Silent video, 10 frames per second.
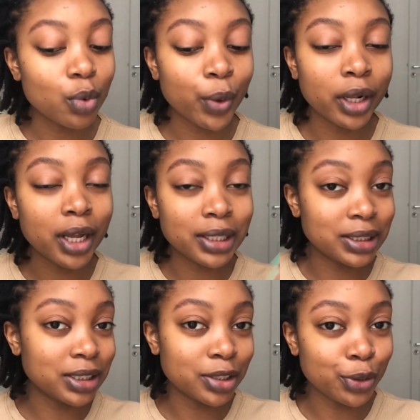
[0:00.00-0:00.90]
Well,
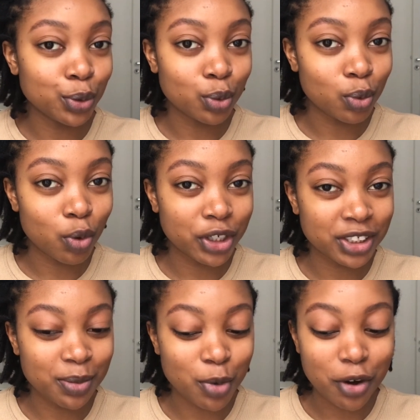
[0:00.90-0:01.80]
until you wash
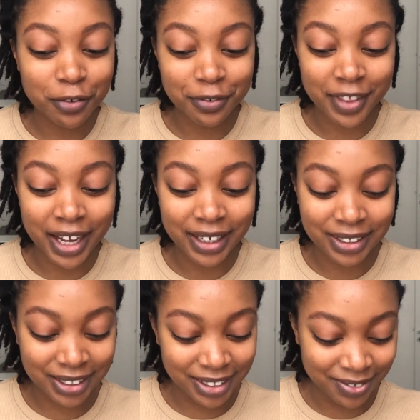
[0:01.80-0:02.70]
them off, that
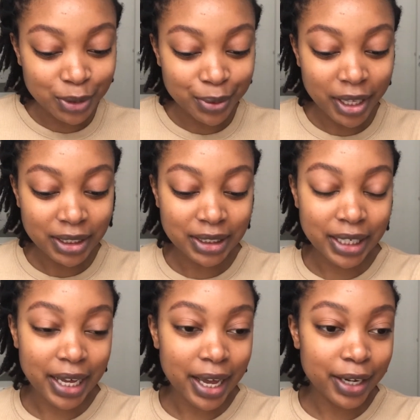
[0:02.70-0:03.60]
is. So that's
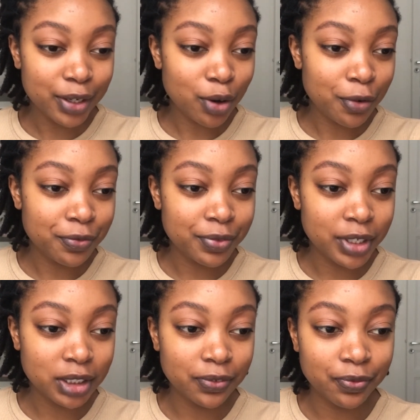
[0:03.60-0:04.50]
the end of
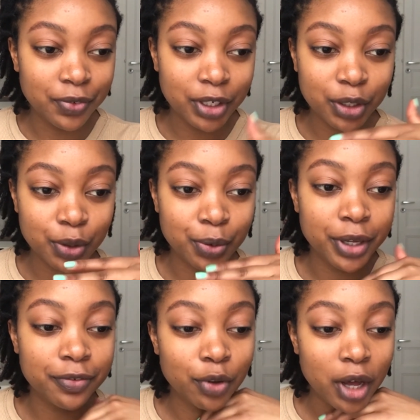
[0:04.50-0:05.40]
this video.
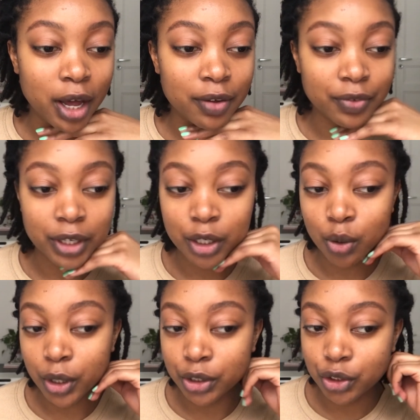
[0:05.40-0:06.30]
If you have any
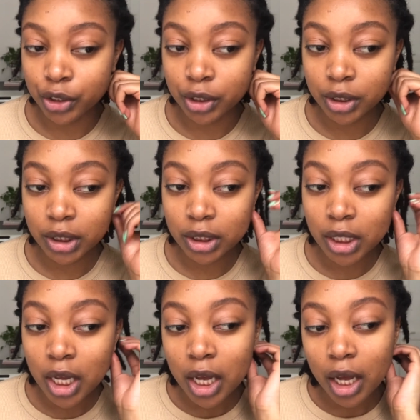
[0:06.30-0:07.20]
questions,
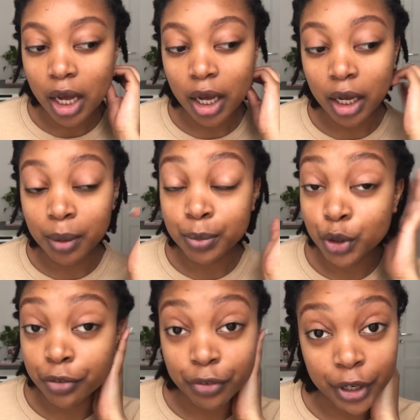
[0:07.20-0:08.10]

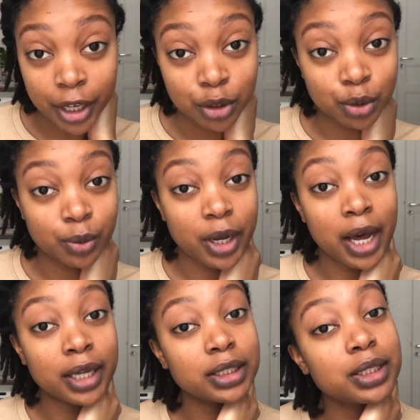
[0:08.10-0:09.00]
don't forget to
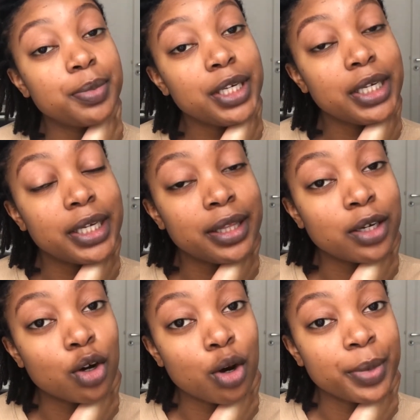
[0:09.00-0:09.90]
ask me in the
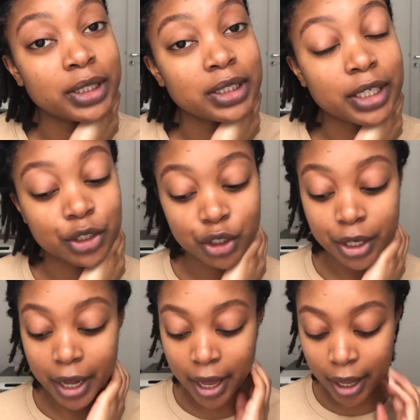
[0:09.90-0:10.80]
comment
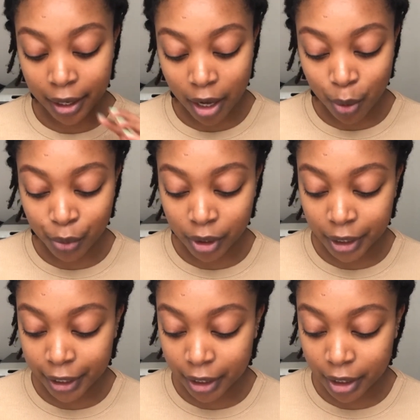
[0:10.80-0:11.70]
section, and I will
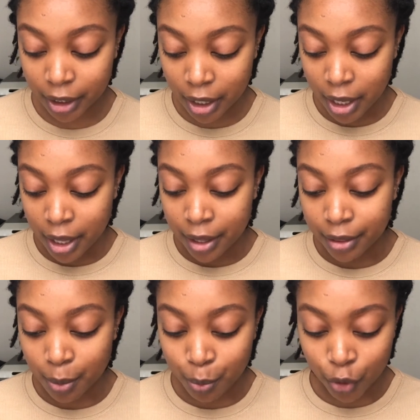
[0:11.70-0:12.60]
link
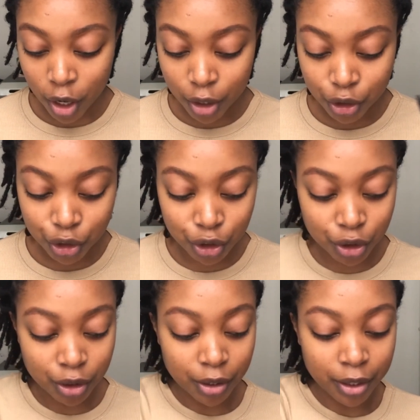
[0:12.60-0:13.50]
the
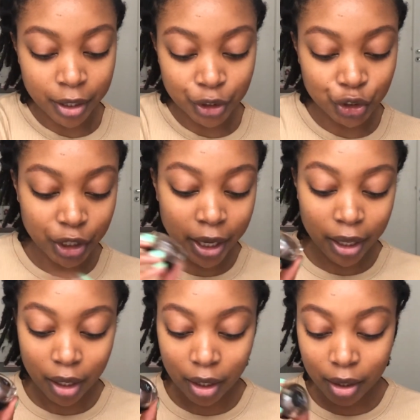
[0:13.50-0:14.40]
brush, the
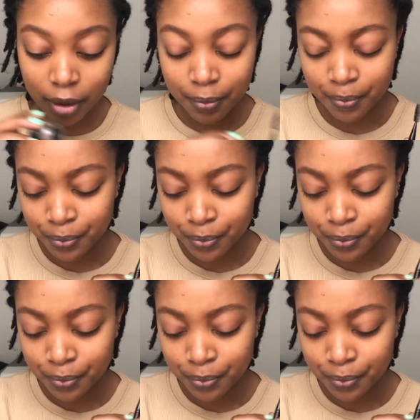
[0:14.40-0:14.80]
gel,